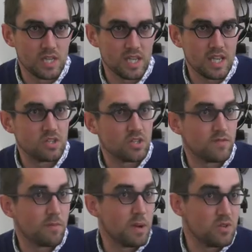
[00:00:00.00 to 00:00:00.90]
key ages
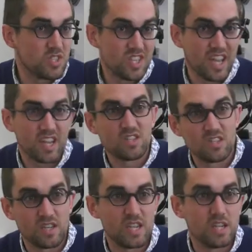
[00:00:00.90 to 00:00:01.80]
of about 6
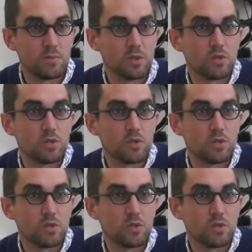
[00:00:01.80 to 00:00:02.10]
to age about